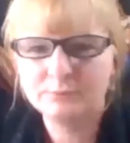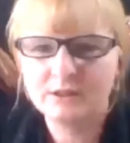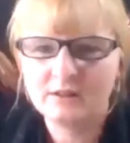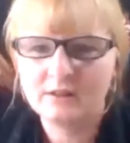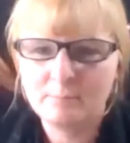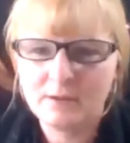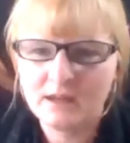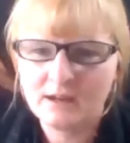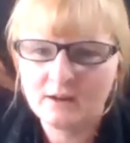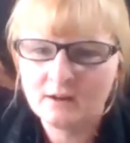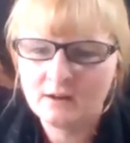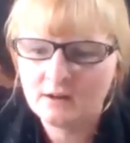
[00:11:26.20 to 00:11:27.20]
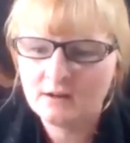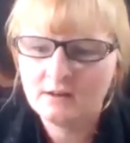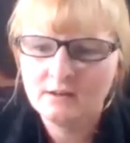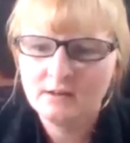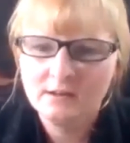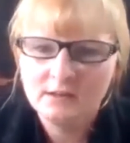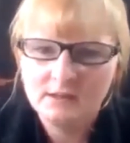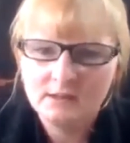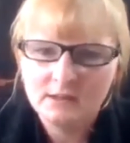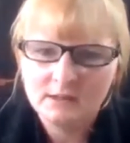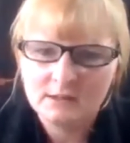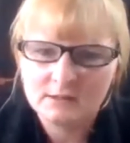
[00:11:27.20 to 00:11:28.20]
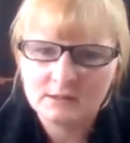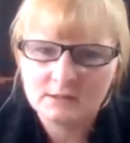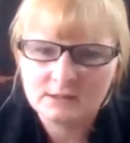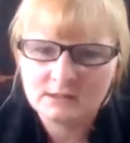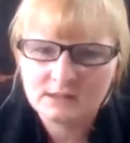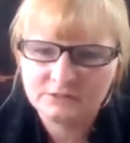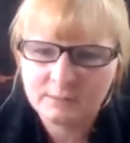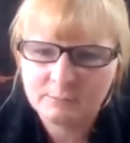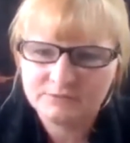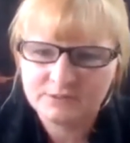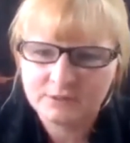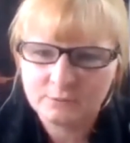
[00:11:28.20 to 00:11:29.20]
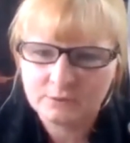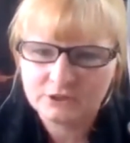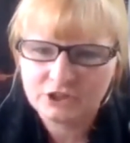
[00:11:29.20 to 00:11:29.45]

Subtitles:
prickly pear. Here's the grapefruit,